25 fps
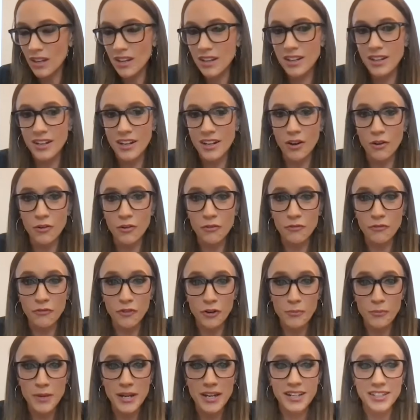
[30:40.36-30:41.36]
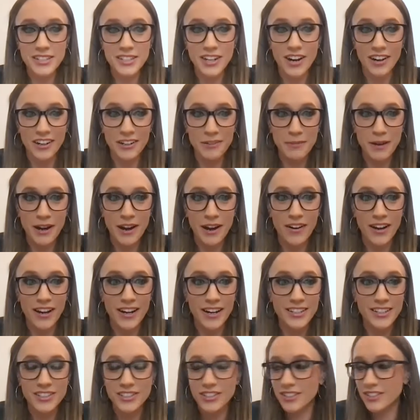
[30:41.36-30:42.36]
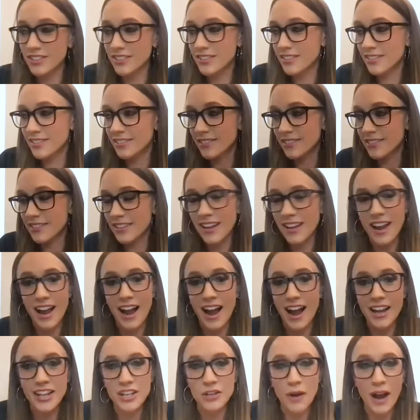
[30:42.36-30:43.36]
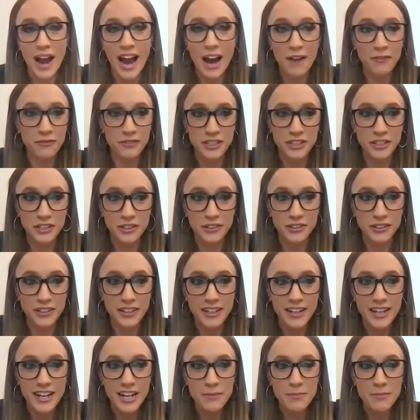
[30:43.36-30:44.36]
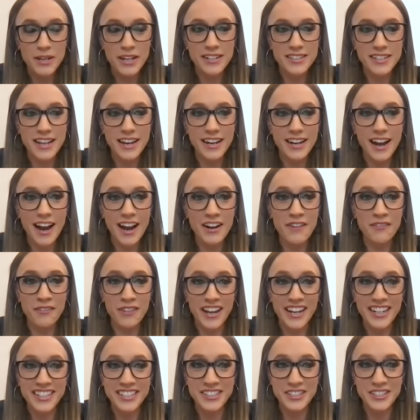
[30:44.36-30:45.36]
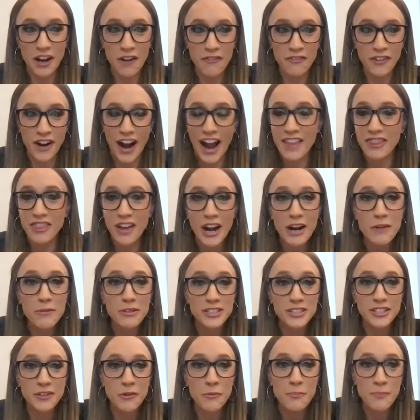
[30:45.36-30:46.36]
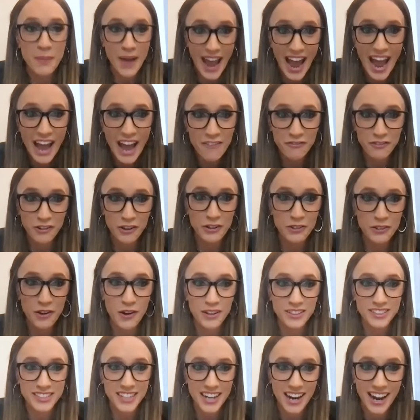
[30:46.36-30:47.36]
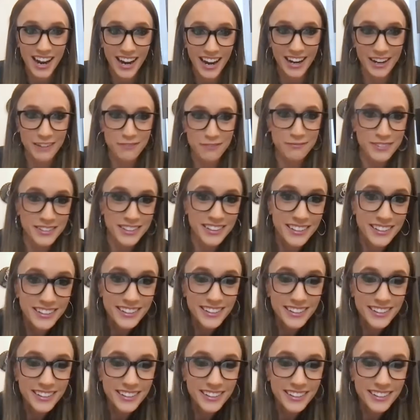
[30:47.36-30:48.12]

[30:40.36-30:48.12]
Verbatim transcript: you know, for me to talk about. And it's just, you have to, because I kind of like suffer. I thought it was so bad for a long time.